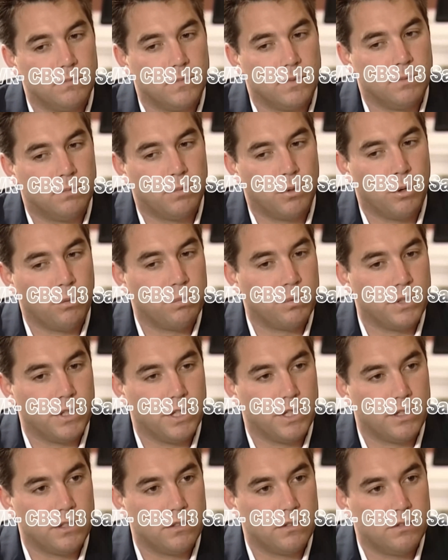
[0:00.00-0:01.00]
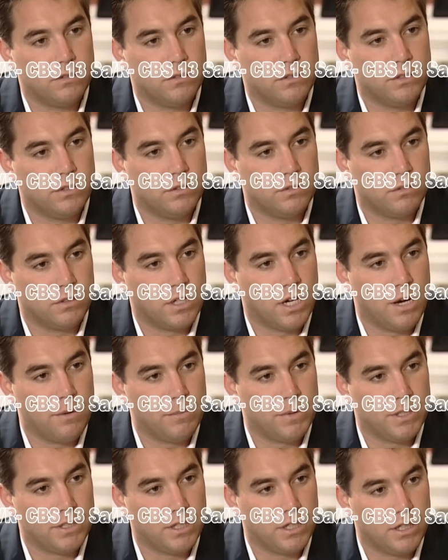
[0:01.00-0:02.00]
appropriate to
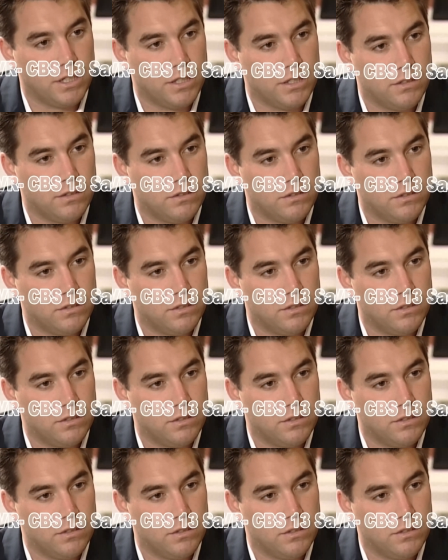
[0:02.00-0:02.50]
comment on it.